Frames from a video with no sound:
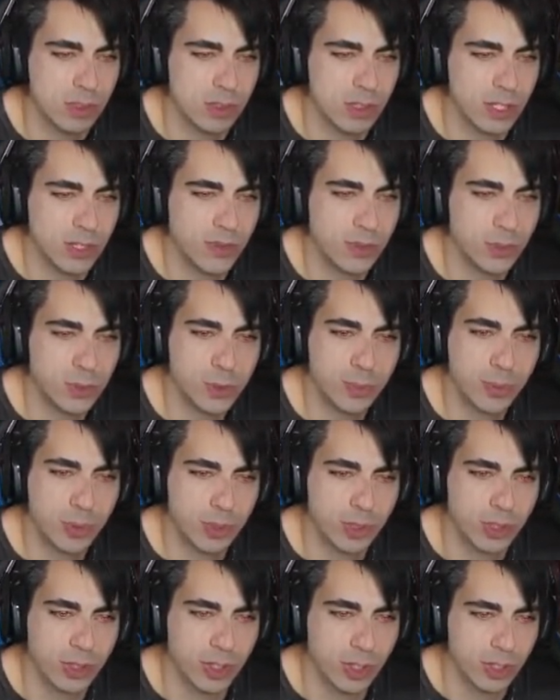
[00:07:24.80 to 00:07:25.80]
This feels
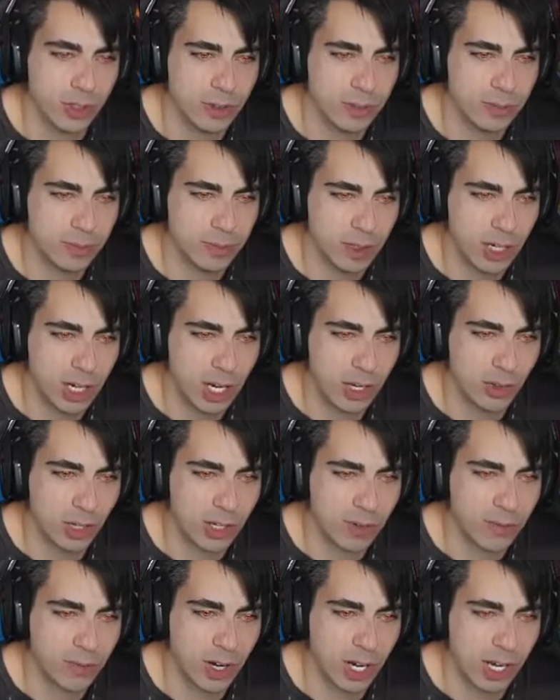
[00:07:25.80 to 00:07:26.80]
pretty good. I
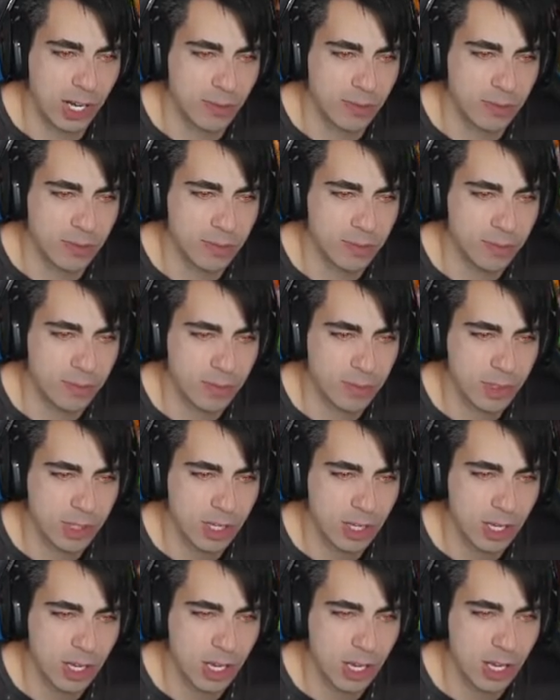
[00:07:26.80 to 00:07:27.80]
like five.
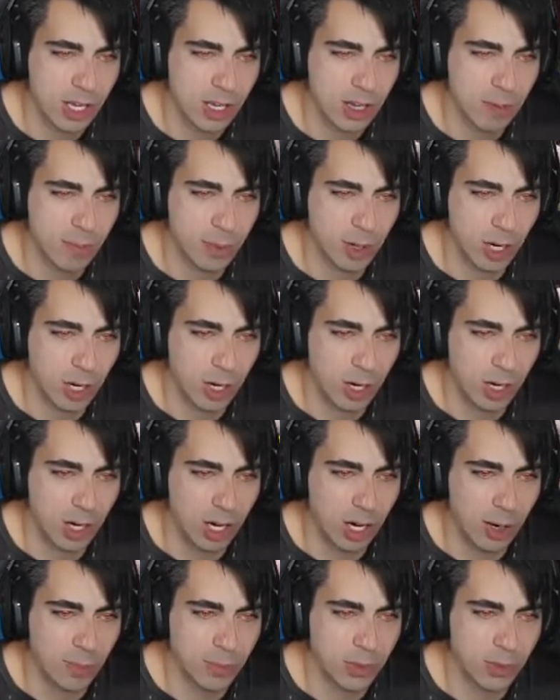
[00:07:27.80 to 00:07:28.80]
But
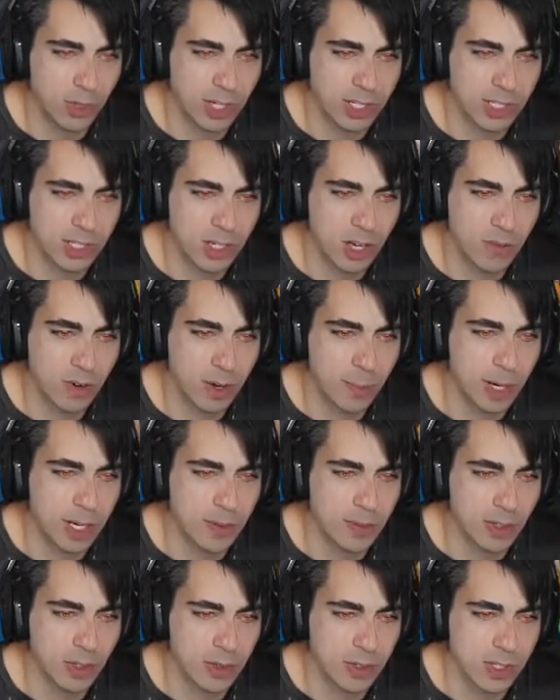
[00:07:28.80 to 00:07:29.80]
I'm crazy enough, I might
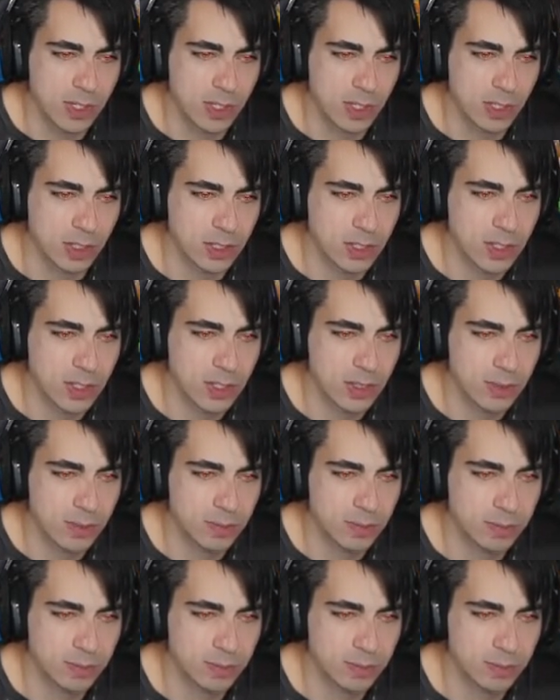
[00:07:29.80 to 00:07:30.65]
even go six.